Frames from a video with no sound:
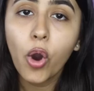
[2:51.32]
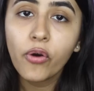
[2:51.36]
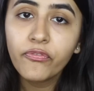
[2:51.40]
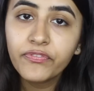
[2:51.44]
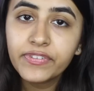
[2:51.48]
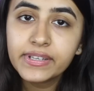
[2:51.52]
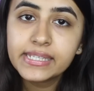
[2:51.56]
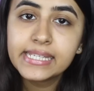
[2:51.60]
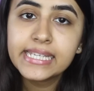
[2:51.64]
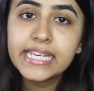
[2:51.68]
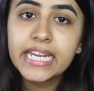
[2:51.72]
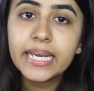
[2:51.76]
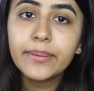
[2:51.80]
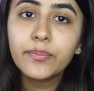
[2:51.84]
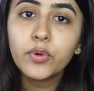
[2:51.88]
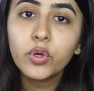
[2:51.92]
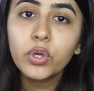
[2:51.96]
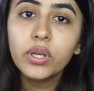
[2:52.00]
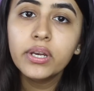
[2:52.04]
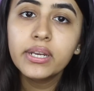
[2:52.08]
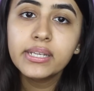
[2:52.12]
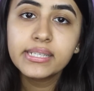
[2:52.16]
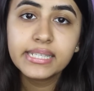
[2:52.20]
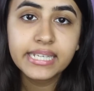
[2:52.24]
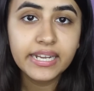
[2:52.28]
Obviously I'm
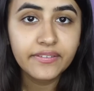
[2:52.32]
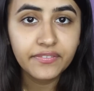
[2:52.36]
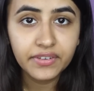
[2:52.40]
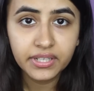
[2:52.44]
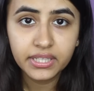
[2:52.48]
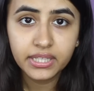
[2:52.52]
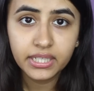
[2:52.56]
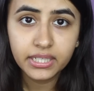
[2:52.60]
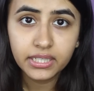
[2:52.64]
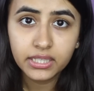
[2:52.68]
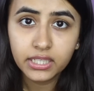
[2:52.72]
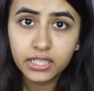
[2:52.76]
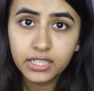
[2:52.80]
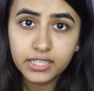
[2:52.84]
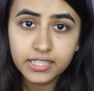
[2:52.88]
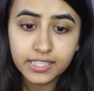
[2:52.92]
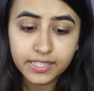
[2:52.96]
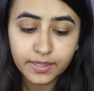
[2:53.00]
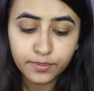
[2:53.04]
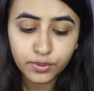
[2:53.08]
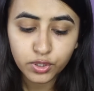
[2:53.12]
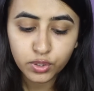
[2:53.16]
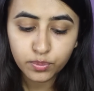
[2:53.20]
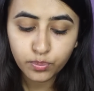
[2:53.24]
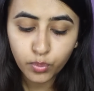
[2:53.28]
going to list everything in the
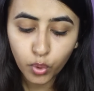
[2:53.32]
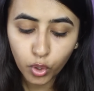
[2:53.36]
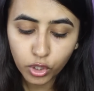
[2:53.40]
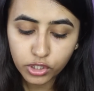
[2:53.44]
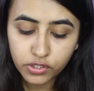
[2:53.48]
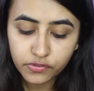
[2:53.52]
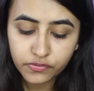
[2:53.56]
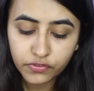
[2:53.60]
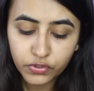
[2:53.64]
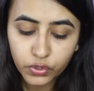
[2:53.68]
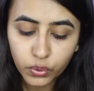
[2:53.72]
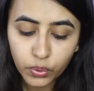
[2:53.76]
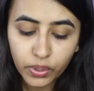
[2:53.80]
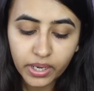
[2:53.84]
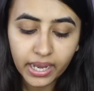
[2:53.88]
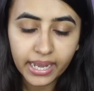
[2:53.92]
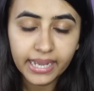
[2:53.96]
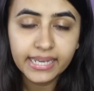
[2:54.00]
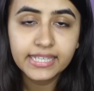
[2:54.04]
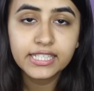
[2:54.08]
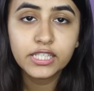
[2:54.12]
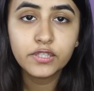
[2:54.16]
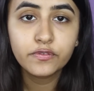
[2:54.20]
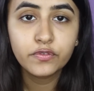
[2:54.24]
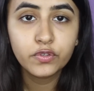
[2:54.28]
description box for you
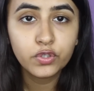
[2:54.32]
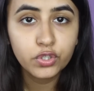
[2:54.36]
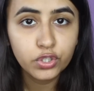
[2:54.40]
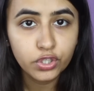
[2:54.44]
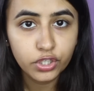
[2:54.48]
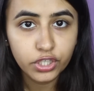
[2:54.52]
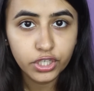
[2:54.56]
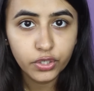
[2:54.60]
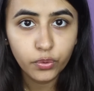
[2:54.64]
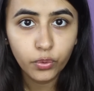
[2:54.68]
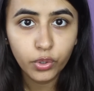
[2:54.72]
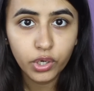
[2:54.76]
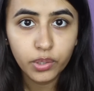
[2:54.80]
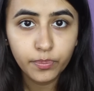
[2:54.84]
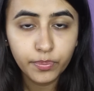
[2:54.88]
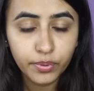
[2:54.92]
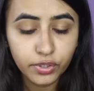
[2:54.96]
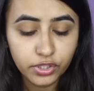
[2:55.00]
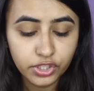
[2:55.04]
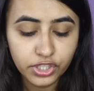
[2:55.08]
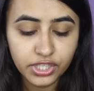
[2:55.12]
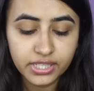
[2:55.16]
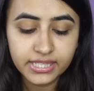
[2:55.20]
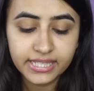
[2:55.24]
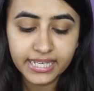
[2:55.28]
guys if you really want to
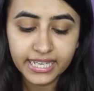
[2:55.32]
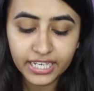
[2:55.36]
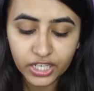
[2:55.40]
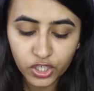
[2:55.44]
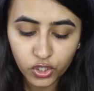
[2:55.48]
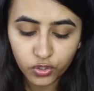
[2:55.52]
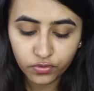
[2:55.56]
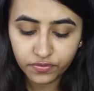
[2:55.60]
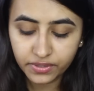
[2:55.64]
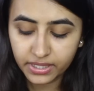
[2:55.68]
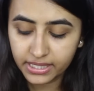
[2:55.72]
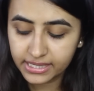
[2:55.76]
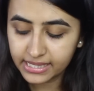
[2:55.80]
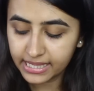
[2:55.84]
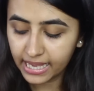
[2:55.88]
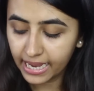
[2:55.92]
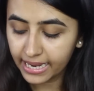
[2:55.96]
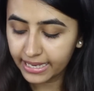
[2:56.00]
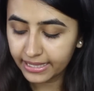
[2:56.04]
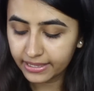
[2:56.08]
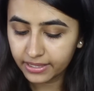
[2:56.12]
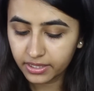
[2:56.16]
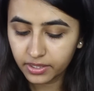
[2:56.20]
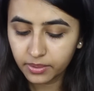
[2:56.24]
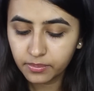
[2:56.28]
purchase any of these
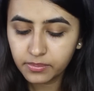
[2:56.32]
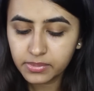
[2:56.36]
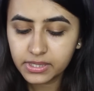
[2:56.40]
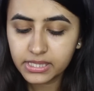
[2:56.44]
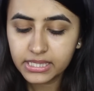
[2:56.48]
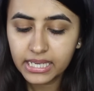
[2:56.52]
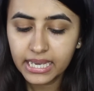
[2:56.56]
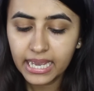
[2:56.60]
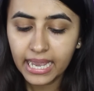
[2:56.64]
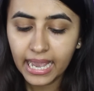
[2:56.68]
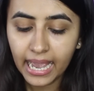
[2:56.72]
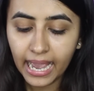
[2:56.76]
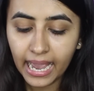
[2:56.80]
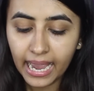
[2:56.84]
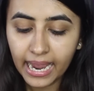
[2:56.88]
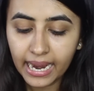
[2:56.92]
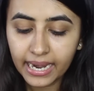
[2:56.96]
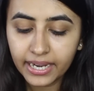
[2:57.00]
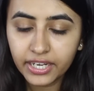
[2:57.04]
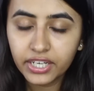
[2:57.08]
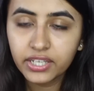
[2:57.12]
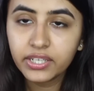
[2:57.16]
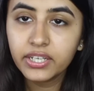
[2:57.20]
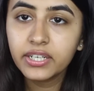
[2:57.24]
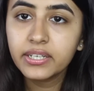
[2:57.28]
items.
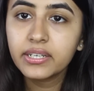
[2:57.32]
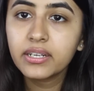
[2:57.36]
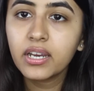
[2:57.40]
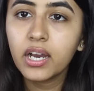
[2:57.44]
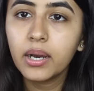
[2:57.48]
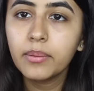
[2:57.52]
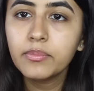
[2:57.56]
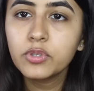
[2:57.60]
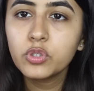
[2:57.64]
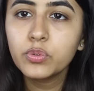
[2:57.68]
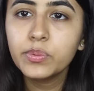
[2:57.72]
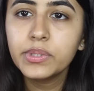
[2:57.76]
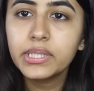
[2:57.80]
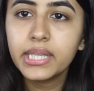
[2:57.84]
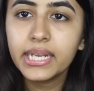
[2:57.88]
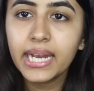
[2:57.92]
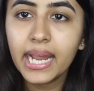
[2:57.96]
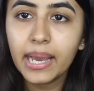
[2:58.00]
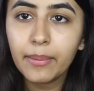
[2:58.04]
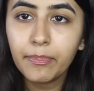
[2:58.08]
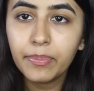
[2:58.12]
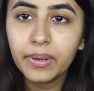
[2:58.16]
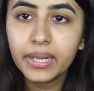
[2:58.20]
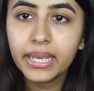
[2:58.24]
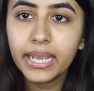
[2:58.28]
And it comes with an
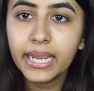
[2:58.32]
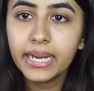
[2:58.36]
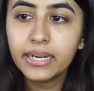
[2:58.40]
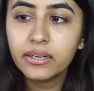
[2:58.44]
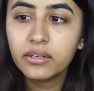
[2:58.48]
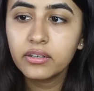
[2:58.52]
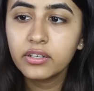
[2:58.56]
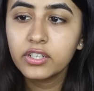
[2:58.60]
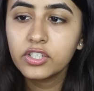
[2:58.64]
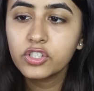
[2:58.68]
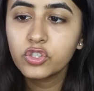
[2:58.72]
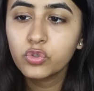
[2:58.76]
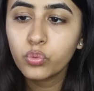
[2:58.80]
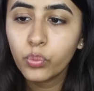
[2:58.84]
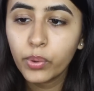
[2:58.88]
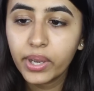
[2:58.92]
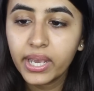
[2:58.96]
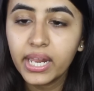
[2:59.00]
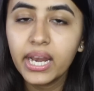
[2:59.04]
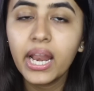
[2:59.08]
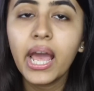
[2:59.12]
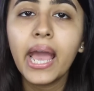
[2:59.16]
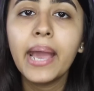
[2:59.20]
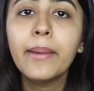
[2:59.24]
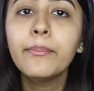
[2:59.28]
applicator as
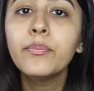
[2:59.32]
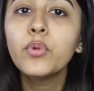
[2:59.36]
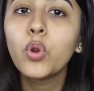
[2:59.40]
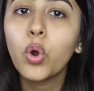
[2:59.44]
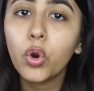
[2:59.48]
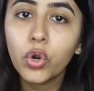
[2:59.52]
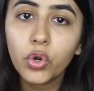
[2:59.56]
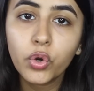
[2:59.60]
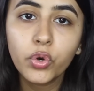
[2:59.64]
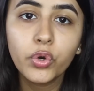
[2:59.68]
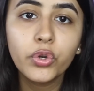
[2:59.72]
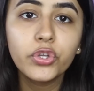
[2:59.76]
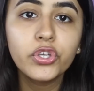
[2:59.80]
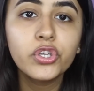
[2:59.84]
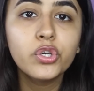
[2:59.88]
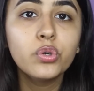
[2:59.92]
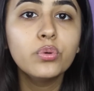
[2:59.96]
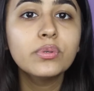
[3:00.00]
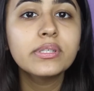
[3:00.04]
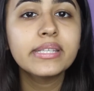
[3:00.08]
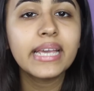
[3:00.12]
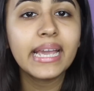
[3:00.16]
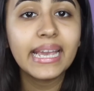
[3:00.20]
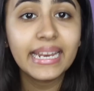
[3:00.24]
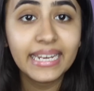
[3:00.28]
well. I'm not going to
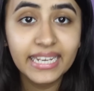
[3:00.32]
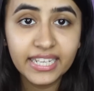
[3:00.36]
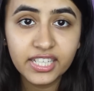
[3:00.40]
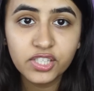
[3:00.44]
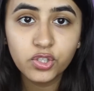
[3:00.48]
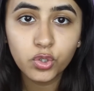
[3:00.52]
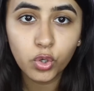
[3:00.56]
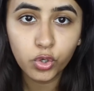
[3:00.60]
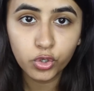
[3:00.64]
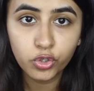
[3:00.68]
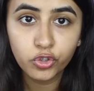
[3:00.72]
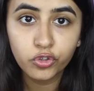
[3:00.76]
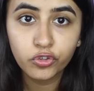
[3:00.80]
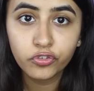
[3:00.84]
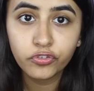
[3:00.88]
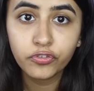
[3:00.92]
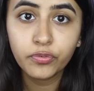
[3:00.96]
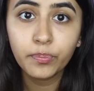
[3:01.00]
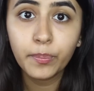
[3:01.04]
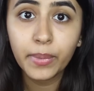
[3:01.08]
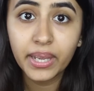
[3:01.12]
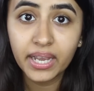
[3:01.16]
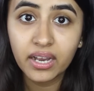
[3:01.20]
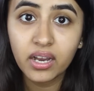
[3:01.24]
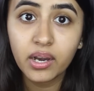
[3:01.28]
use any sort of
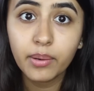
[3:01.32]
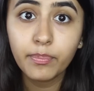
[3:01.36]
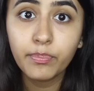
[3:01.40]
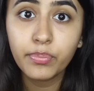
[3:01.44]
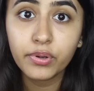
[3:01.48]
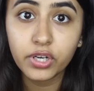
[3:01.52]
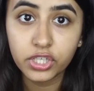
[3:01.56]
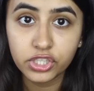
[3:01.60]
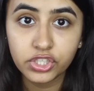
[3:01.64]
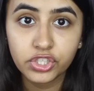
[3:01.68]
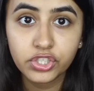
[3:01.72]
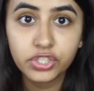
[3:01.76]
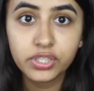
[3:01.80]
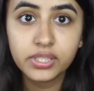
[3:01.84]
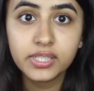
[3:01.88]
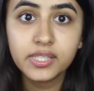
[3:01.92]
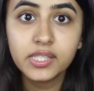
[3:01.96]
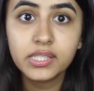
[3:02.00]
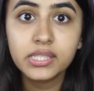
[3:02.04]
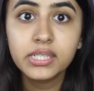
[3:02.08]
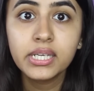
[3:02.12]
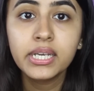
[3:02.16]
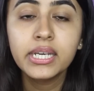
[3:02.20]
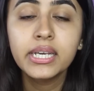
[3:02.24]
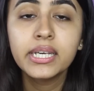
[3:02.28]
makeup
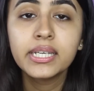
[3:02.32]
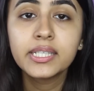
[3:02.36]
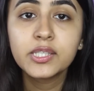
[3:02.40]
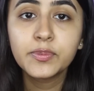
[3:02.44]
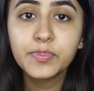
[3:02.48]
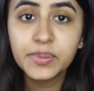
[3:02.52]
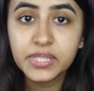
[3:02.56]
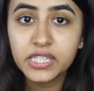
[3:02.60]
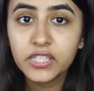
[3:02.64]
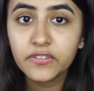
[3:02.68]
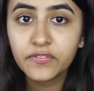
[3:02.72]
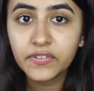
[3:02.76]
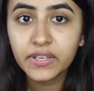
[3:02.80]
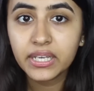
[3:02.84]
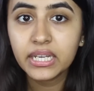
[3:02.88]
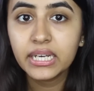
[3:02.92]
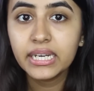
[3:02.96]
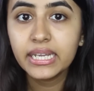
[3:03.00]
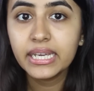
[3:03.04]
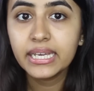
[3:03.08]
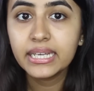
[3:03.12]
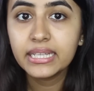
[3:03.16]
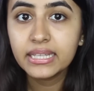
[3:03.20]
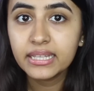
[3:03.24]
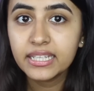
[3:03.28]
brushes
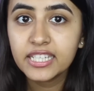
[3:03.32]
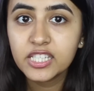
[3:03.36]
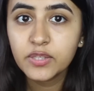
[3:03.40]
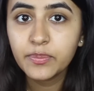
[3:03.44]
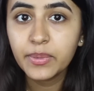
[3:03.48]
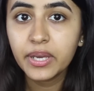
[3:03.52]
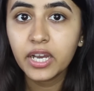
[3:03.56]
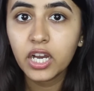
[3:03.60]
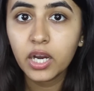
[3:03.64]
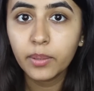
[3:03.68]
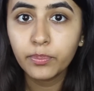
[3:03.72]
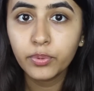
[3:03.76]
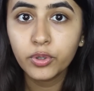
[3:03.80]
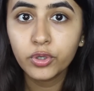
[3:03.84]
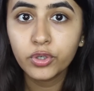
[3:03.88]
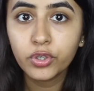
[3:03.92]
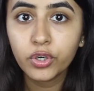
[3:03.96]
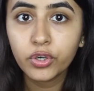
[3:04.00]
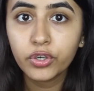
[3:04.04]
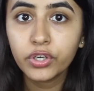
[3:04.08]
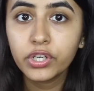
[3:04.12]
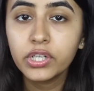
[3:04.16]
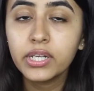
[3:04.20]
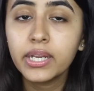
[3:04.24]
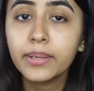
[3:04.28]
specifically in this makeup
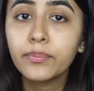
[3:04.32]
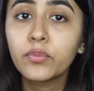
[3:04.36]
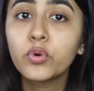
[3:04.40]
tutorial.